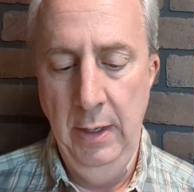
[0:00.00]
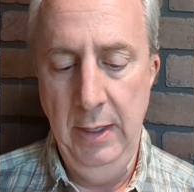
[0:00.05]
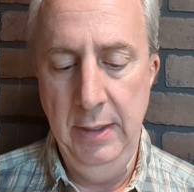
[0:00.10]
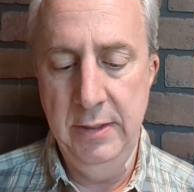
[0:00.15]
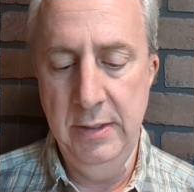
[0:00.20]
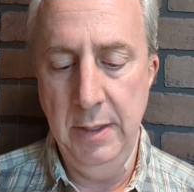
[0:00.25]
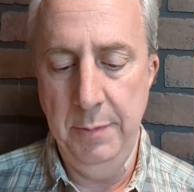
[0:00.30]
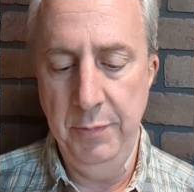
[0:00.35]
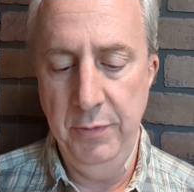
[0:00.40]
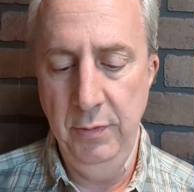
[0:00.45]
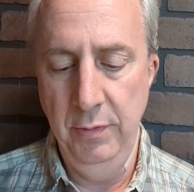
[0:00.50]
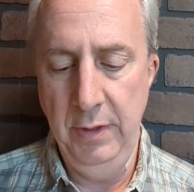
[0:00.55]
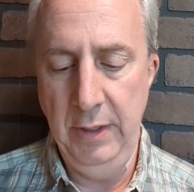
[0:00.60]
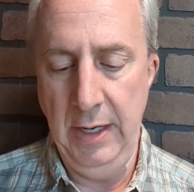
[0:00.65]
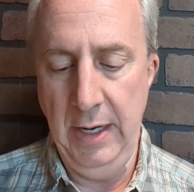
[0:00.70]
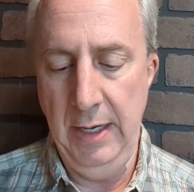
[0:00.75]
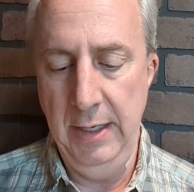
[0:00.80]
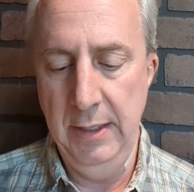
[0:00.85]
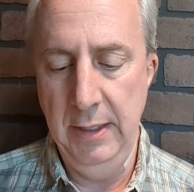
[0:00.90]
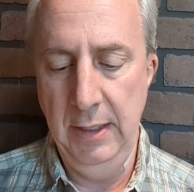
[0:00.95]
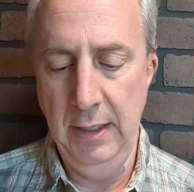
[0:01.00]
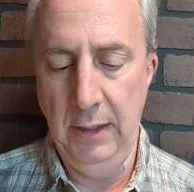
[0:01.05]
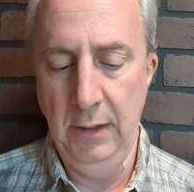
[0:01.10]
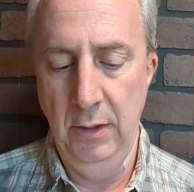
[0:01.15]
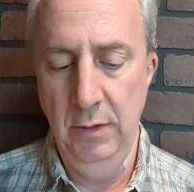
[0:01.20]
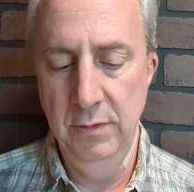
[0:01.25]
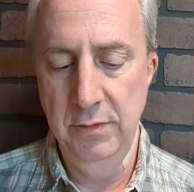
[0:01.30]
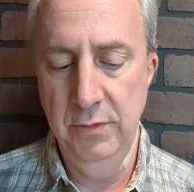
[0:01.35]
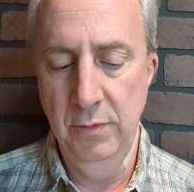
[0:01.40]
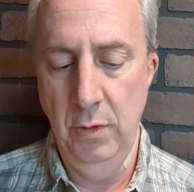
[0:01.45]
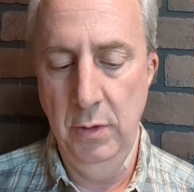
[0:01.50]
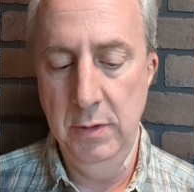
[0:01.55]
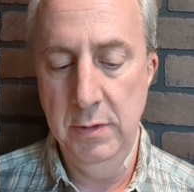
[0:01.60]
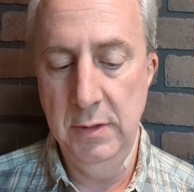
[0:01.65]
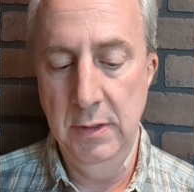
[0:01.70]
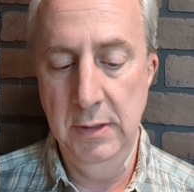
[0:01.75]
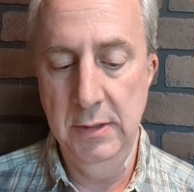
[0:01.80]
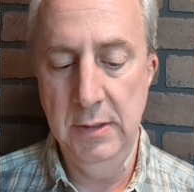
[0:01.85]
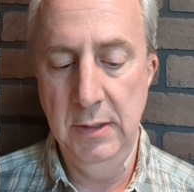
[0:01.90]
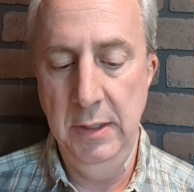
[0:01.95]
He stepped through the gate, and it closed
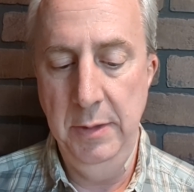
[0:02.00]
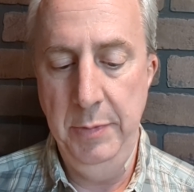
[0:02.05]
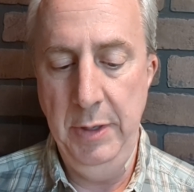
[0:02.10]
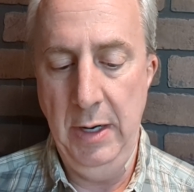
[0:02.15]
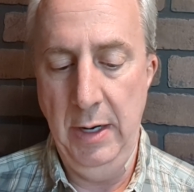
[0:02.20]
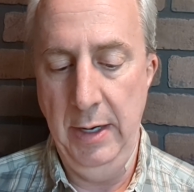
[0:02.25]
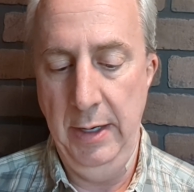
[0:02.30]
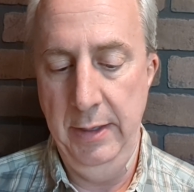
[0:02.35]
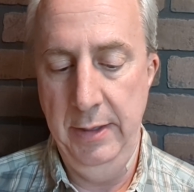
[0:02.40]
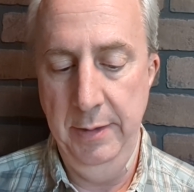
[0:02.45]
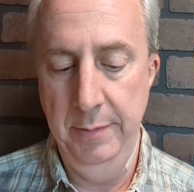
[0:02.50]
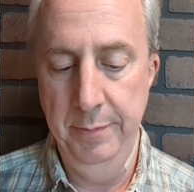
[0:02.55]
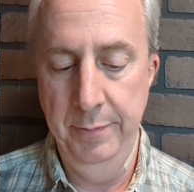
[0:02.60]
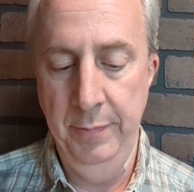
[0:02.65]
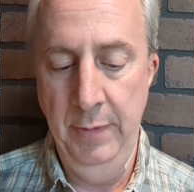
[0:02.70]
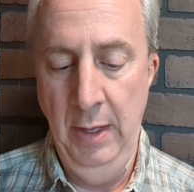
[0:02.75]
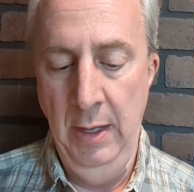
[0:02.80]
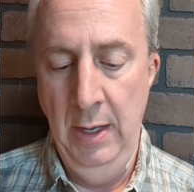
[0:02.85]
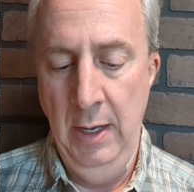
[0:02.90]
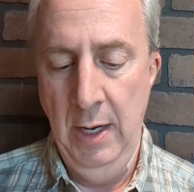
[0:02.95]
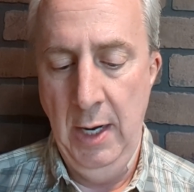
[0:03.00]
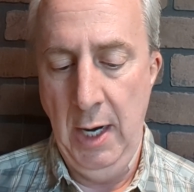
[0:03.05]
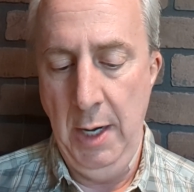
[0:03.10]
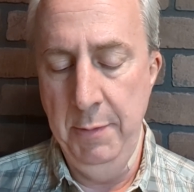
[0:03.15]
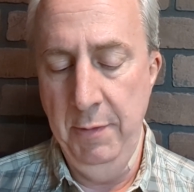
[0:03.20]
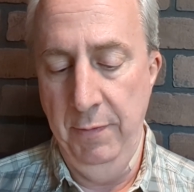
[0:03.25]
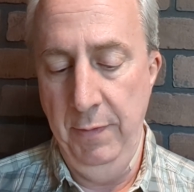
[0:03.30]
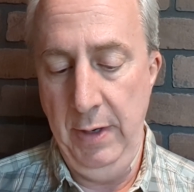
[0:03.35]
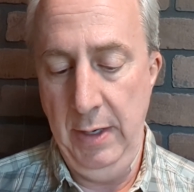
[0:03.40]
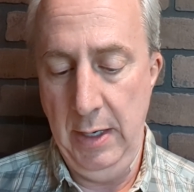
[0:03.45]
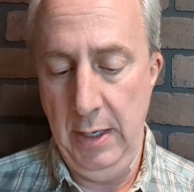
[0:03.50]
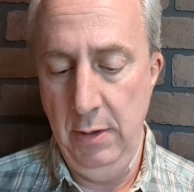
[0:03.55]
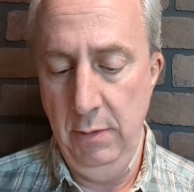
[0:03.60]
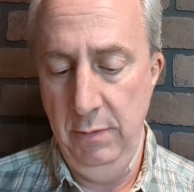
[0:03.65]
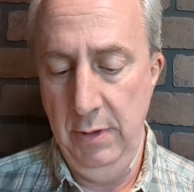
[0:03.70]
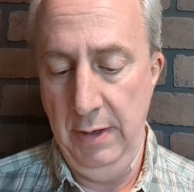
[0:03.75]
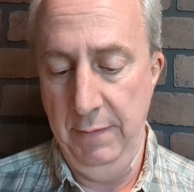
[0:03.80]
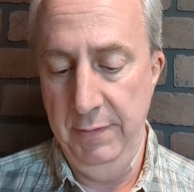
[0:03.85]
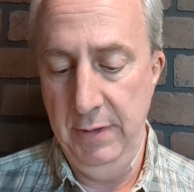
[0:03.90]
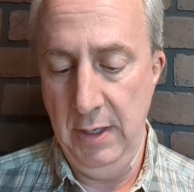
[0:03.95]
noiselessly behind him. I'm afraid I don't
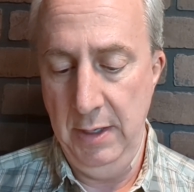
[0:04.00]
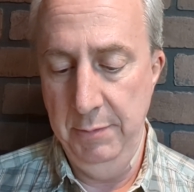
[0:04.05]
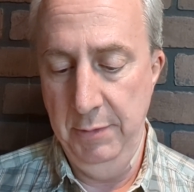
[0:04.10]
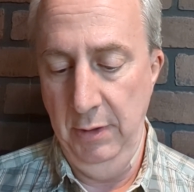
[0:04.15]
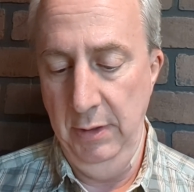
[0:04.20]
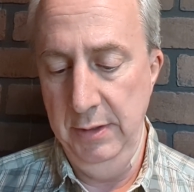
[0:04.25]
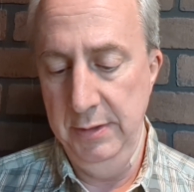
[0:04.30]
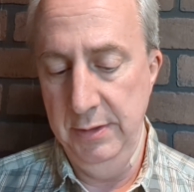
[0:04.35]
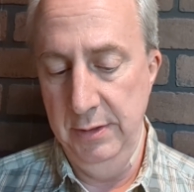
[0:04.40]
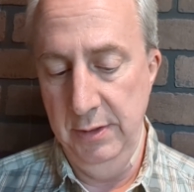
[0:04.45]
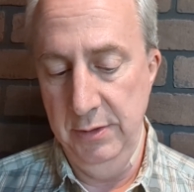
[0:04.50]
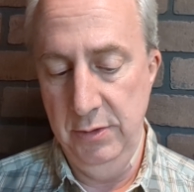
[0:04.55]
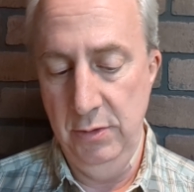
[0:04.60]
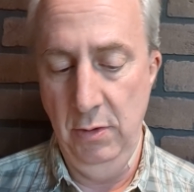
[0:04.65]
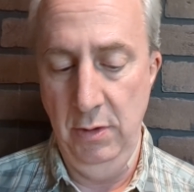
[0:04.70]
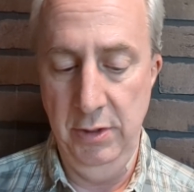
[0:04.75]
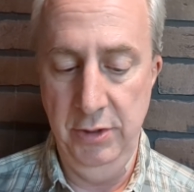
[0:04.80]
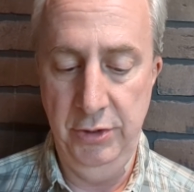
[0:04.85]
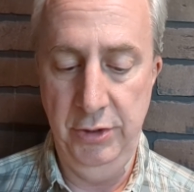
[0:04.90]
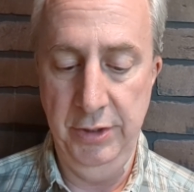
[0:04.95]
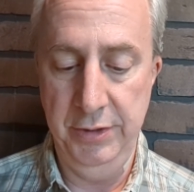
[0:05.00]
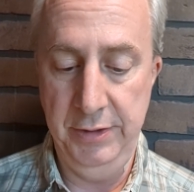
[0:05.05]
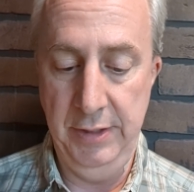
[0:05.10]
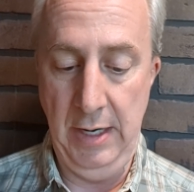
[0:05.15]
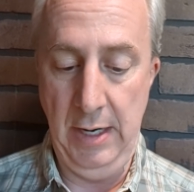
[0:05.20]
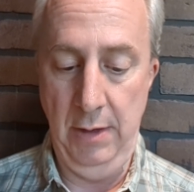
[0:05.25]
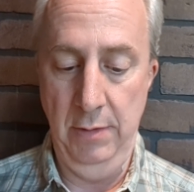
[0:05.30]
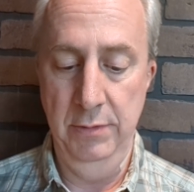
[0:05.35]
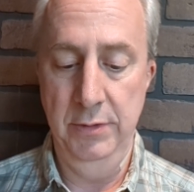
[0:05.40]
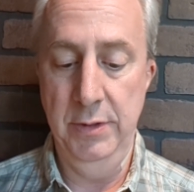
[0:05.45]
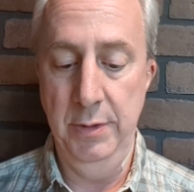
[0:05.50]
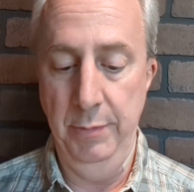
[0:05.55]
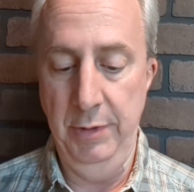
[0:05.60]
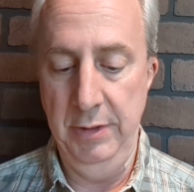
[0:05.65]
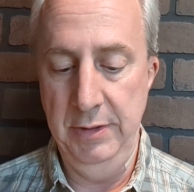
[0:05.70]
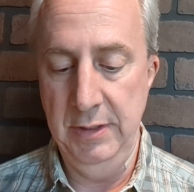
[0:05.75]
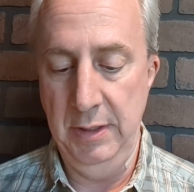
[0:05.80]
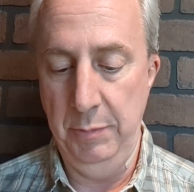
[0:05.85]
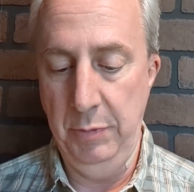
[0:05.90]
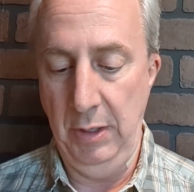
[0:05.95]
have time to listen to stories just now, Cimorene
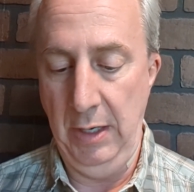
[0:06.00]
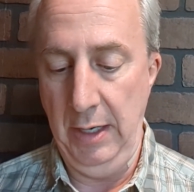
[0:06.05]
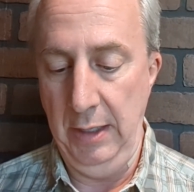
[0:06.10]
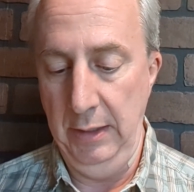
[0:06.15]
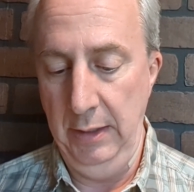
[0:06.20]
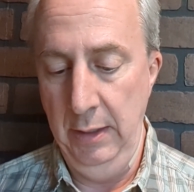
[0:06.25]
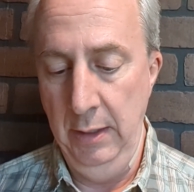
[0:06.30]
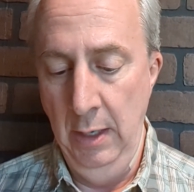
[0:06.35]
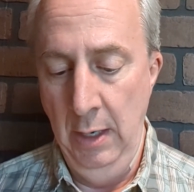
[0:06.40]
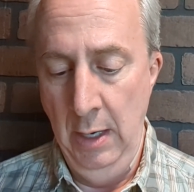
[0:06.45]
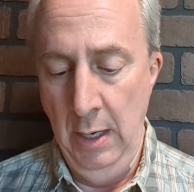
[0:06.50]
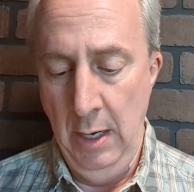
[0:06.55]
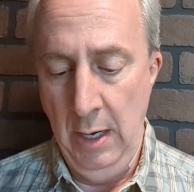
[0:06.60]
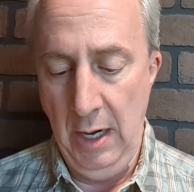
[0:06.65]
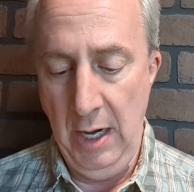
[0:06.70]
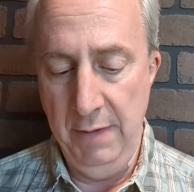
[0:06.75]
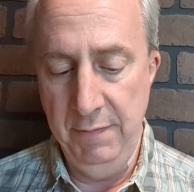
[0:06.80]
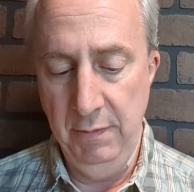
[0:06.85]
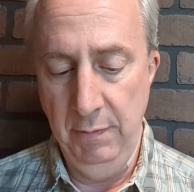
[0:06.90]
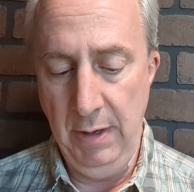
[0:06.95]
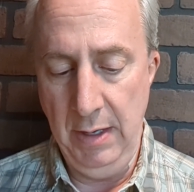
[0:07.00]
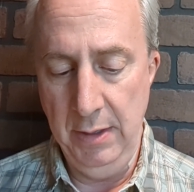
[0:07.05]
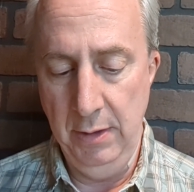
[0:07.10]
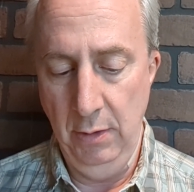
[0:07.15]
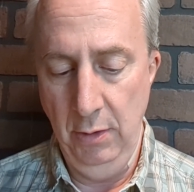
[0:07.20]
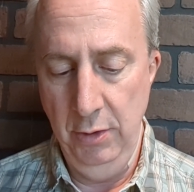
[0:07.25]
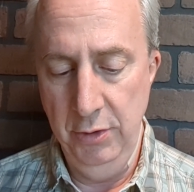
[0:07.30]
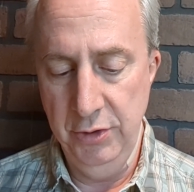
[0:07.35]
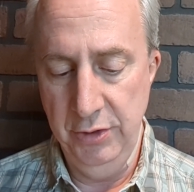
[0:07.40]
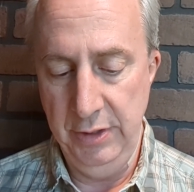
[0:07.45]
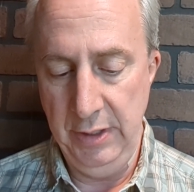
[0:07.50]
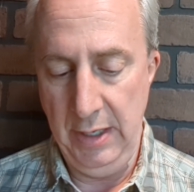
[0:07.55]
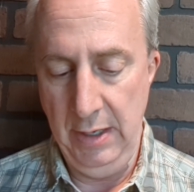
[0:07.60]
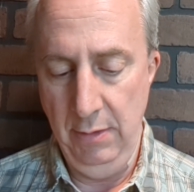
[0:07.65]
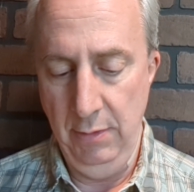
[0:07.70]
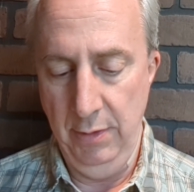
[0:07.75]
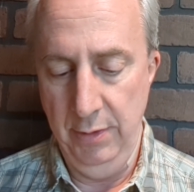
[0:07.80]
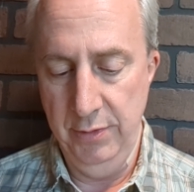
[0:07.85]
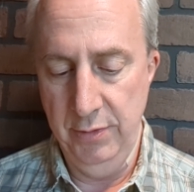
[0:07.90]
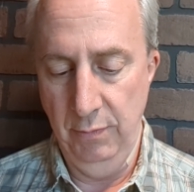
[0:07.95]
said politely. I have a rather urgent
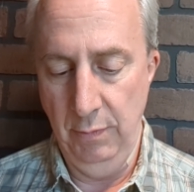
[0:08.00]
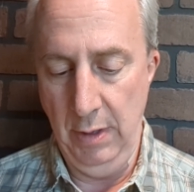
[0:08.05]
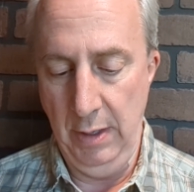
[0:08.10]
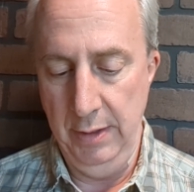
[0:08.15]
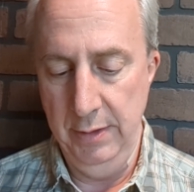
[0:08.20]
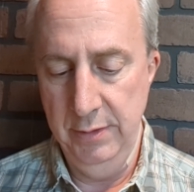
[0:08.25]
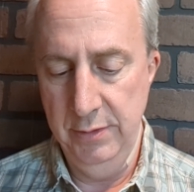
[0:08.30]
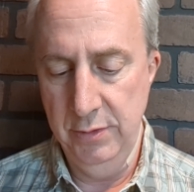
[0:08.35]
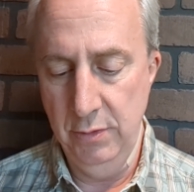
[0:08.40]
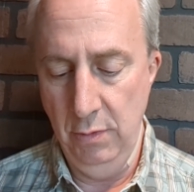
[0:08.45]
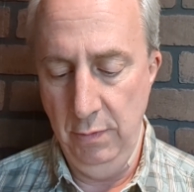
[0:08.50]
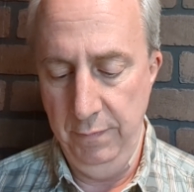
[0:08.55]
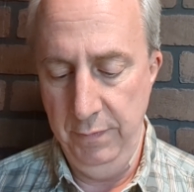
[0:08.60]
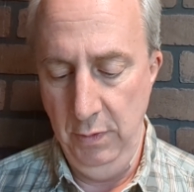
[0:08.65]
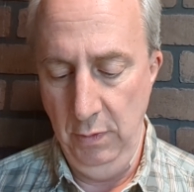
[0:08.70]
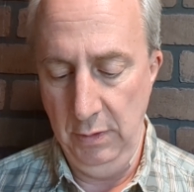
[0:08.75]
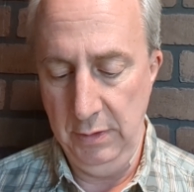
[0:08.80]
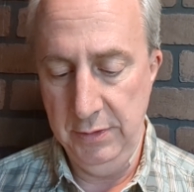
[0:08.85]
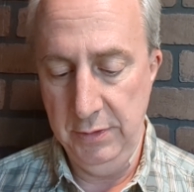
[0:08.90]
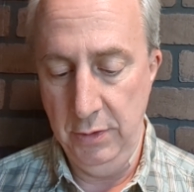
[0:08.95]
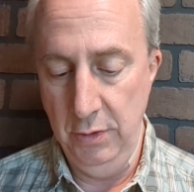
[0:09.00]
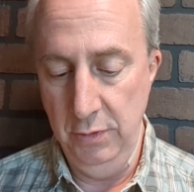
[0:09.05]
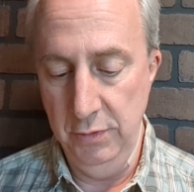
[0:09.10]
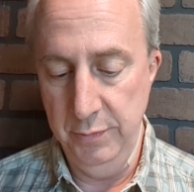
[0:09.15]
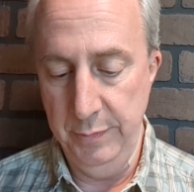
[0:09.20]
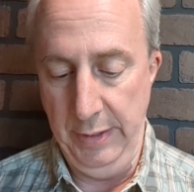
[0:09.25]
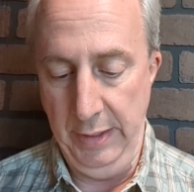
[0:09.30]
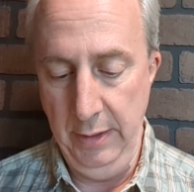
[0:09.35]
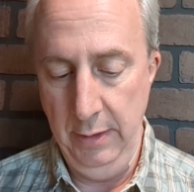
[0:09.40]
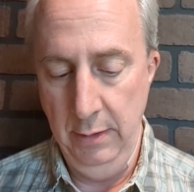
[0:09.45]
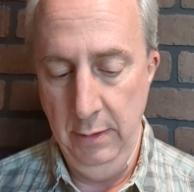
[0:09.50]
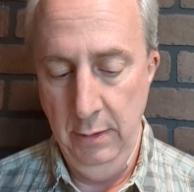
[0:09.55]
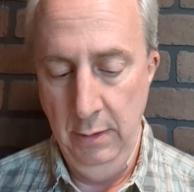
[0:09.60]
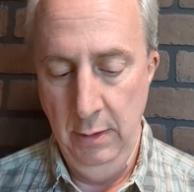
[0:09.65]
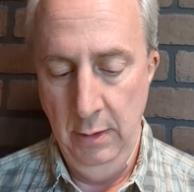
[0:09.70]
errand to run, so if you'll excuse me.